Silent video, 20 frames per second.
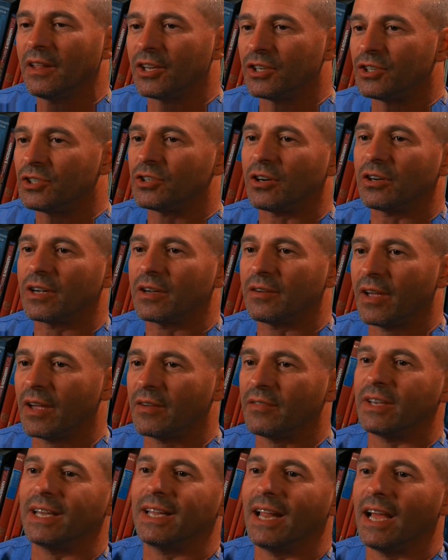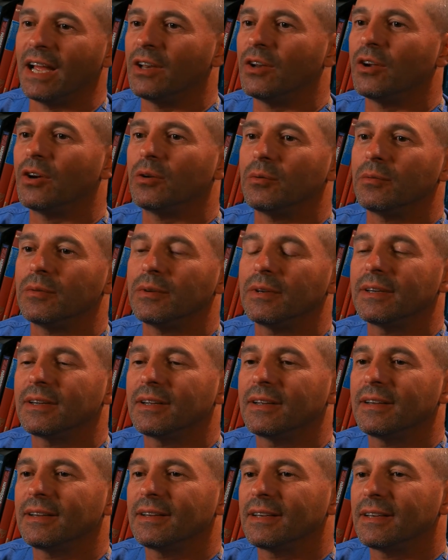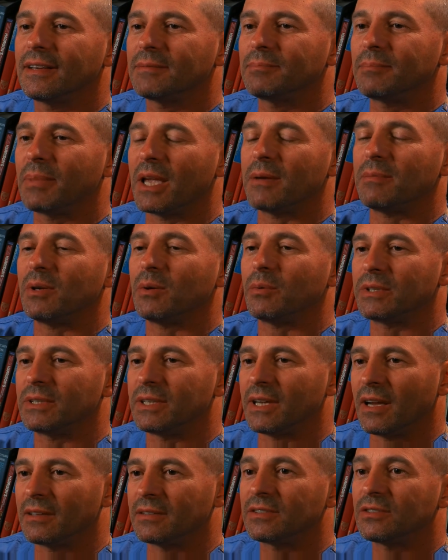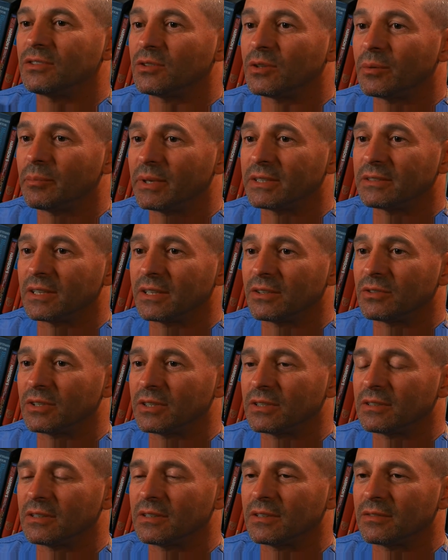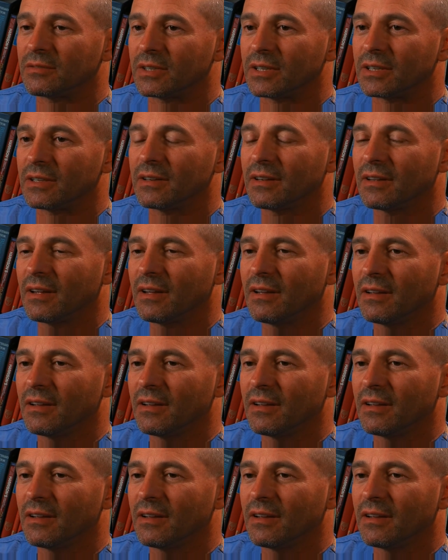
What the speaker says: the shock of having an unknown baby with Down syndrome, etc., at delivery.